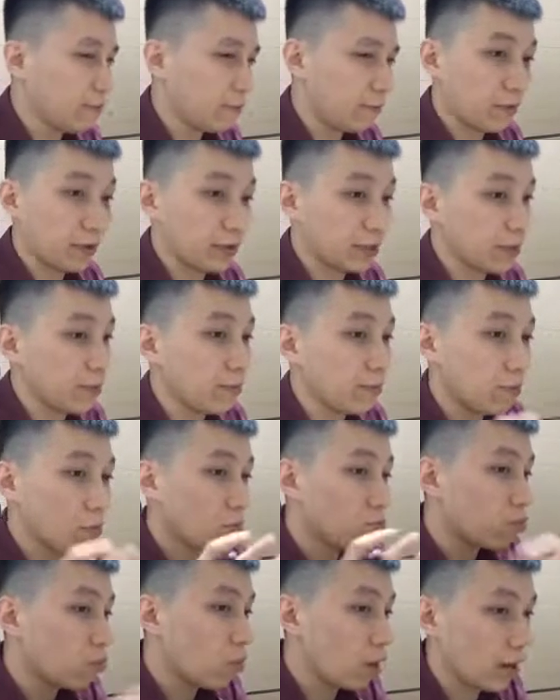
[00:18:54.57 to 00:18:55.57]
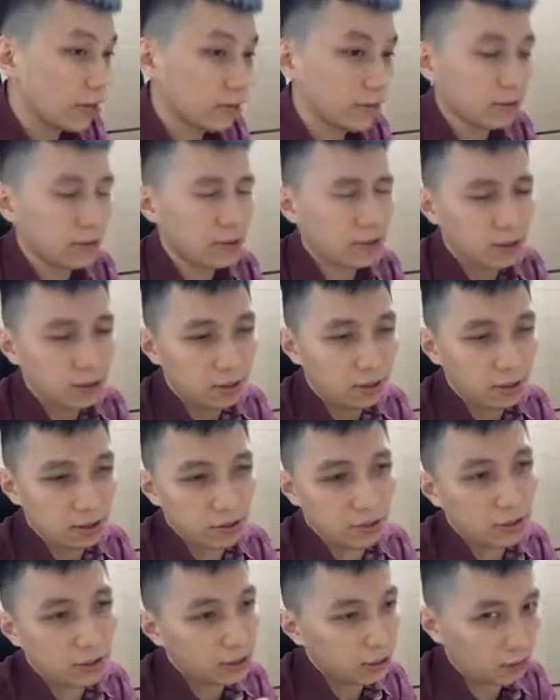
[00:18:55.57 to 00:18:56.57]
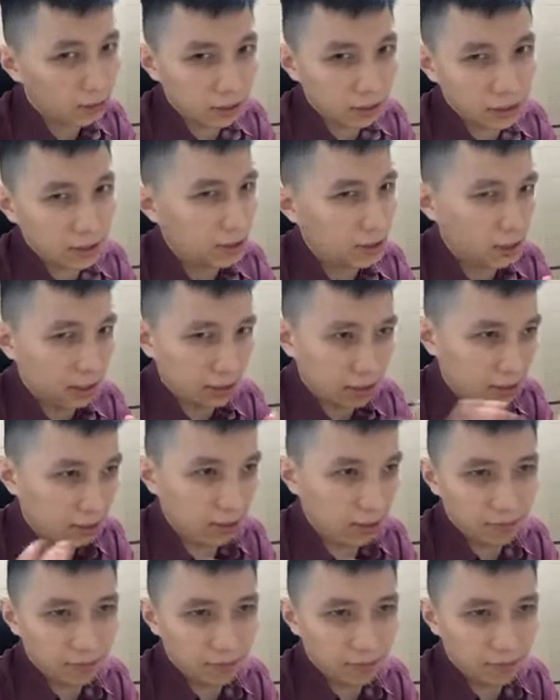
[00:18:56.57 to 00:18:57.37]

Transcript: For example, 1 degree Celsius as